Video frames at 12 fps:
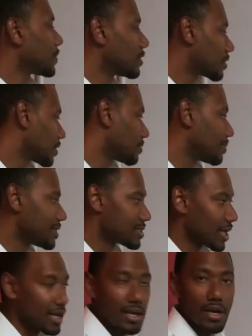You could be
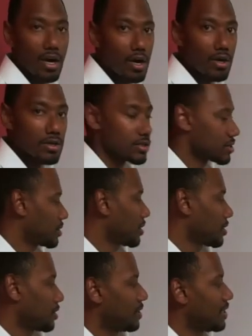selling cars.
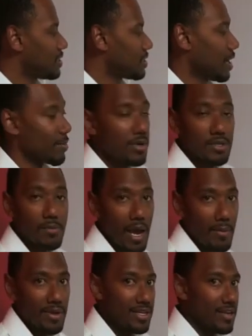These numbers
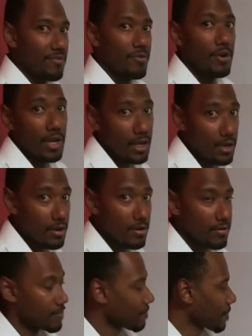might be different
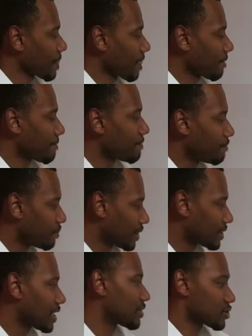here,
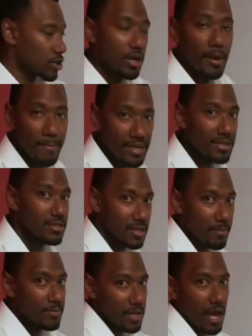but there's going to be some